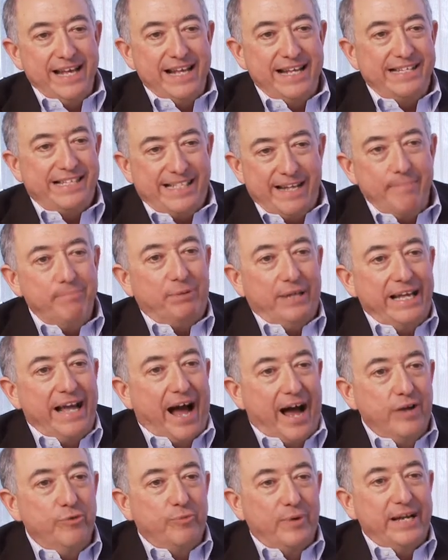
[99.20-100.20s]
is simply
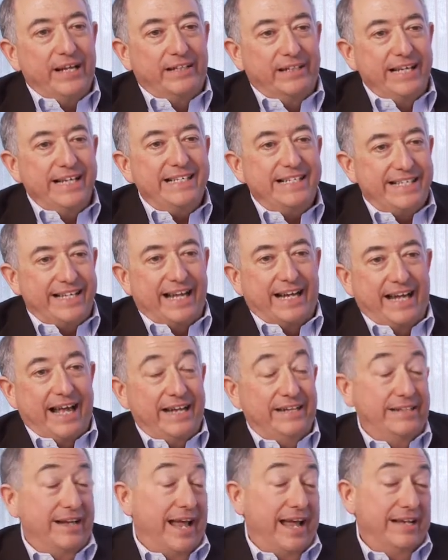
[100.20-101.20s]
unrealistic
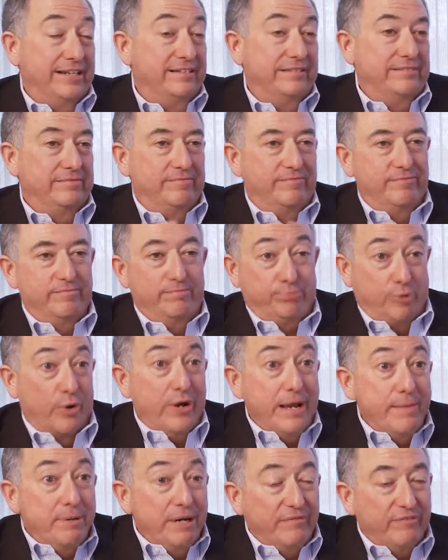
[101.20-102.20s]
and
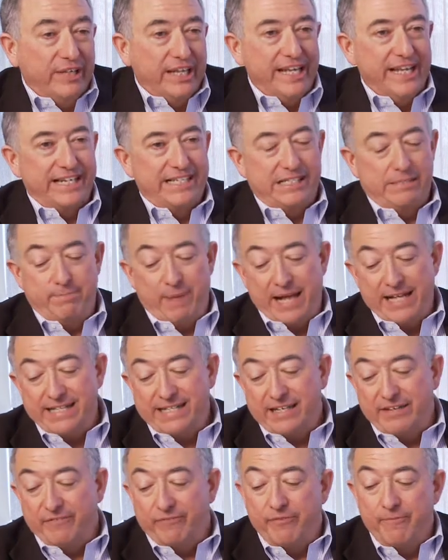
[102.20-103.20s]
prohibitively
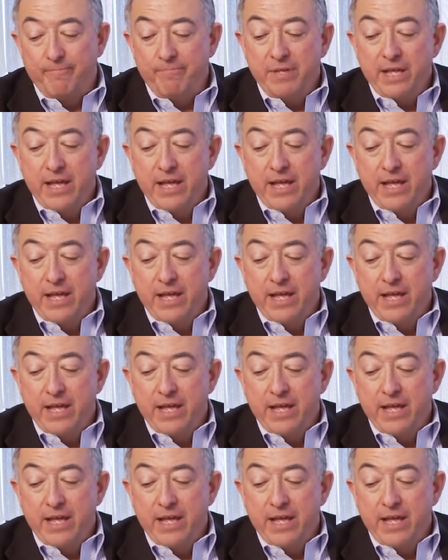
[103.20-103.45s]
expensive.